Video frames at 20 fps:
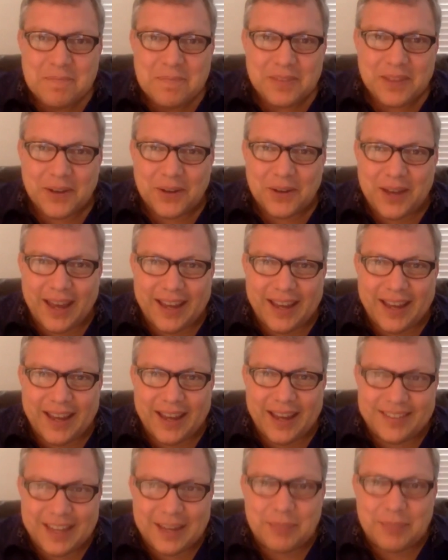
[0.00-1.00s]
Okay. It's
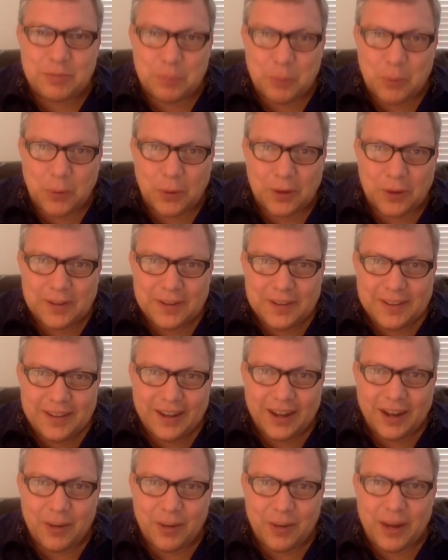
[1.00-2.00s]
a team sport.
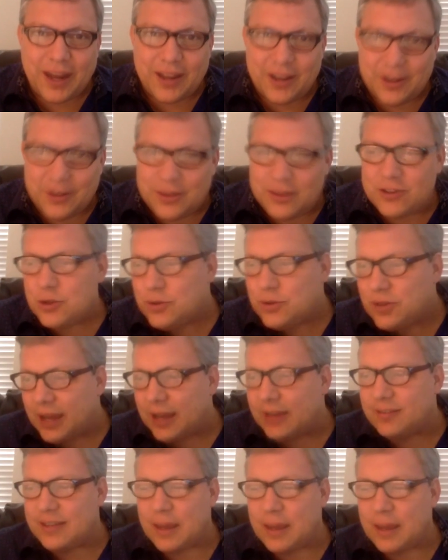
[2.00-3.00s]
All right. We got to do this. You
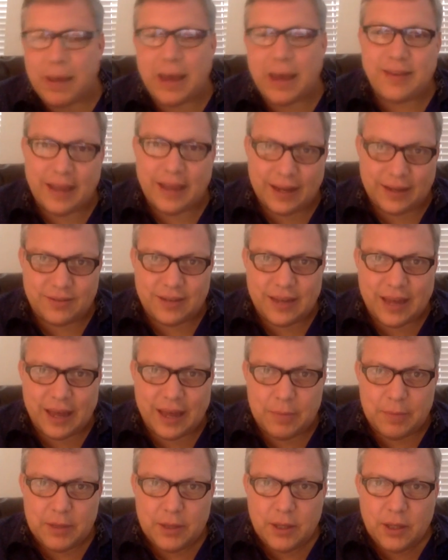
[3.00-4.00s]
take a step, I take a
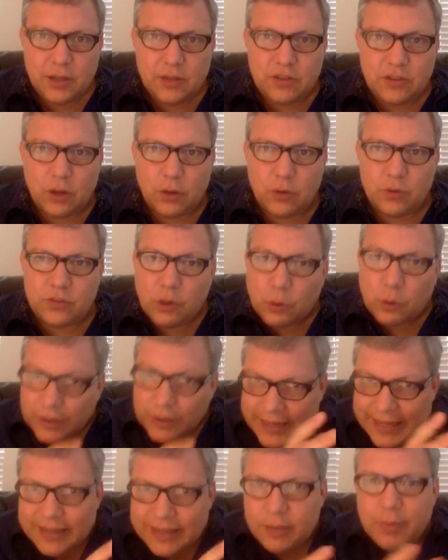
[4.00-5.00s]
step. So
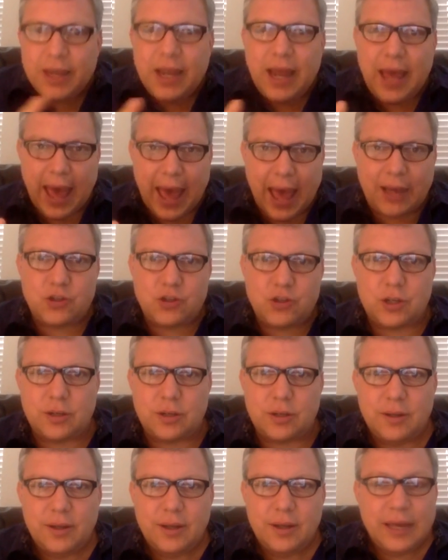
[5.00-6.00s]
lead them into
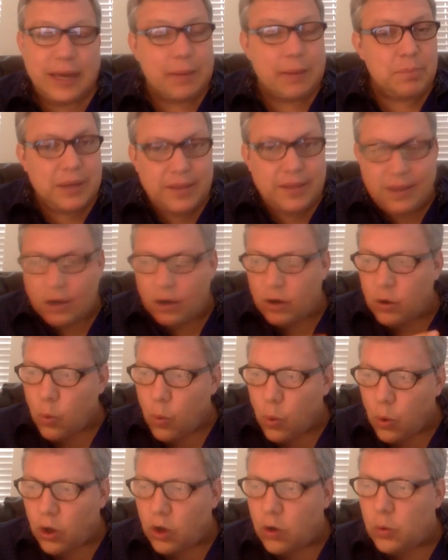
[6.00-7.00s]
action and be there to
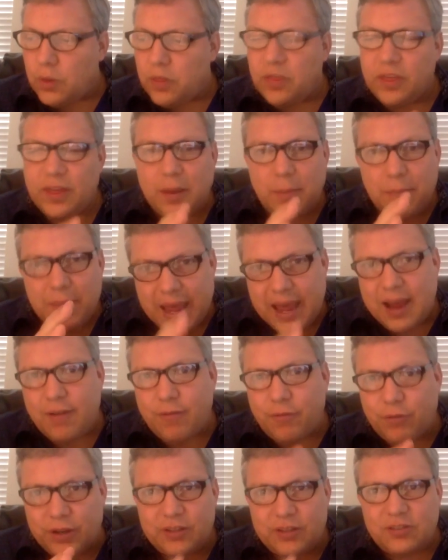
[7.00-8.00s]
work with them
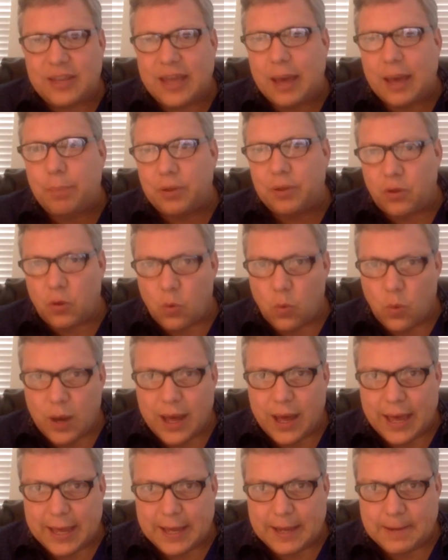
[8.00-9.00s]
every step of the way.